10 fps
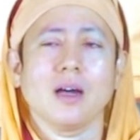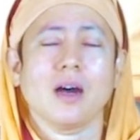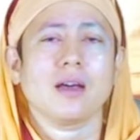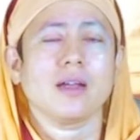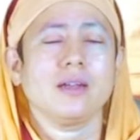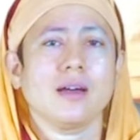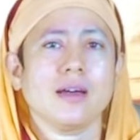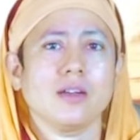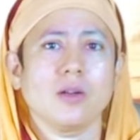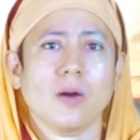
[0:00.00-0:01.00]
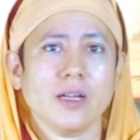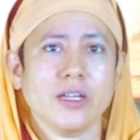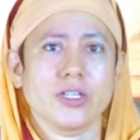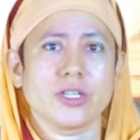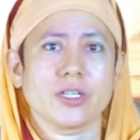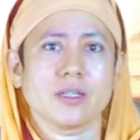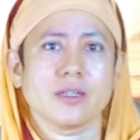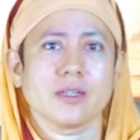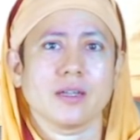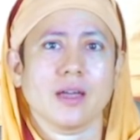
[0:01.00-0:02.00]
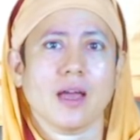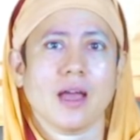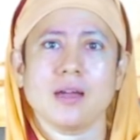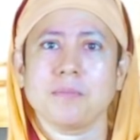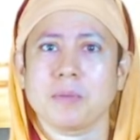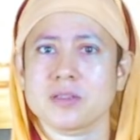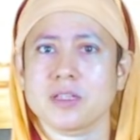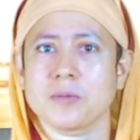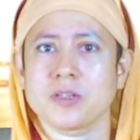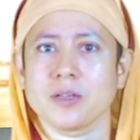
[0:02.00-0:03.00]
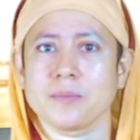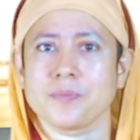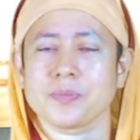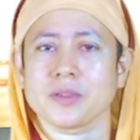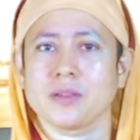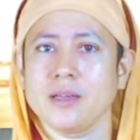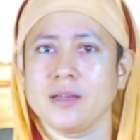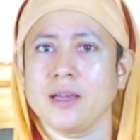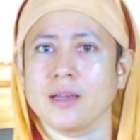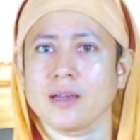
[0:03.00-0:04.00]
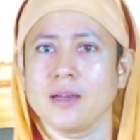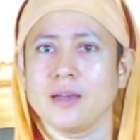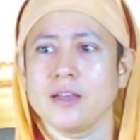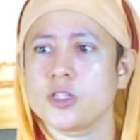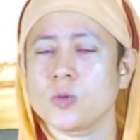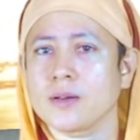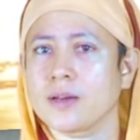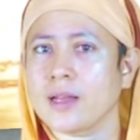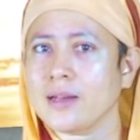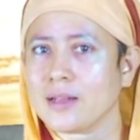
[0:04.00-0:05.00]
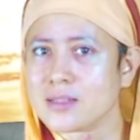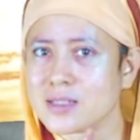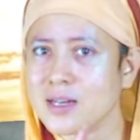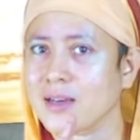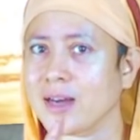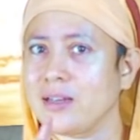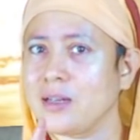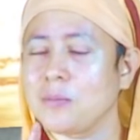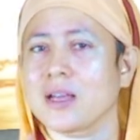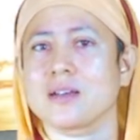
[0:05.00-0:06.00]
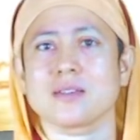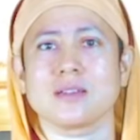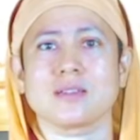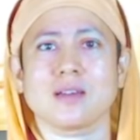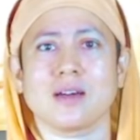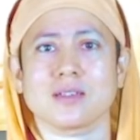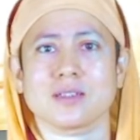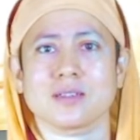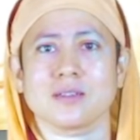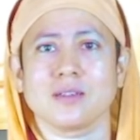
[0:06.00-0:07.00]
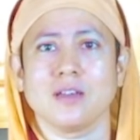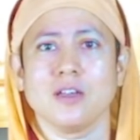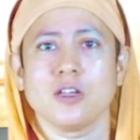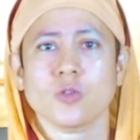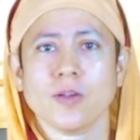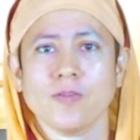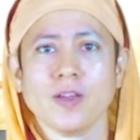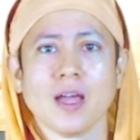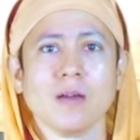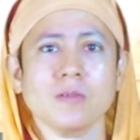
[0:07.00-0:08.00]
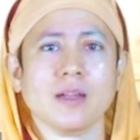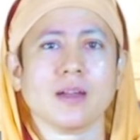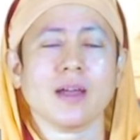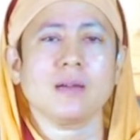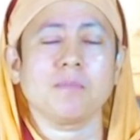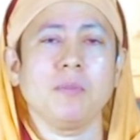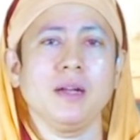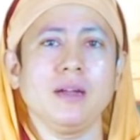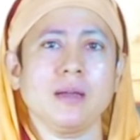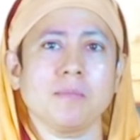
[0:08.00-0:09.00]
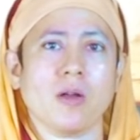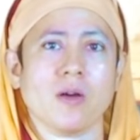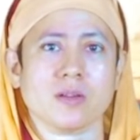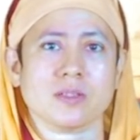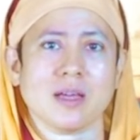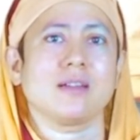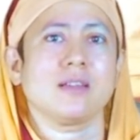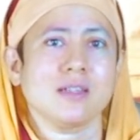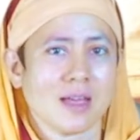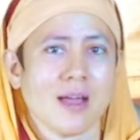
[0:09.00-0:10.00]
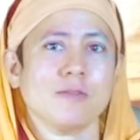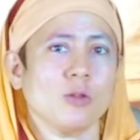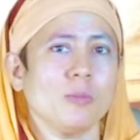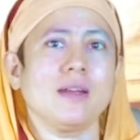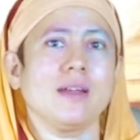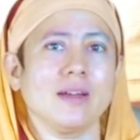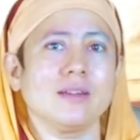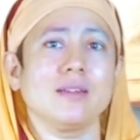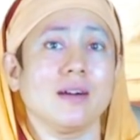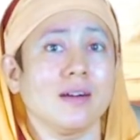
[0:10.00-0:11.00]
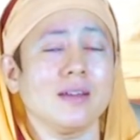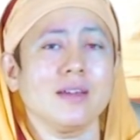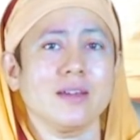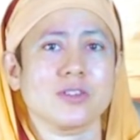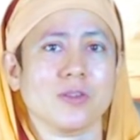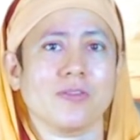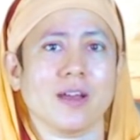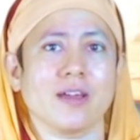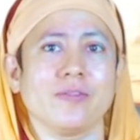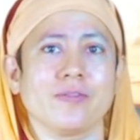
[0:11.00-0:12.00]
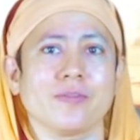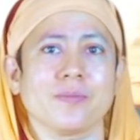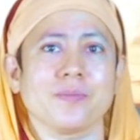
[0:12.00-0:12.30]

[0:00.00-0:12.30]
Our entire knowledge and perception, thinking, is to a great extent guided by our sanskars. So if we have the right building blocks, and these have to be laid in the early years of life,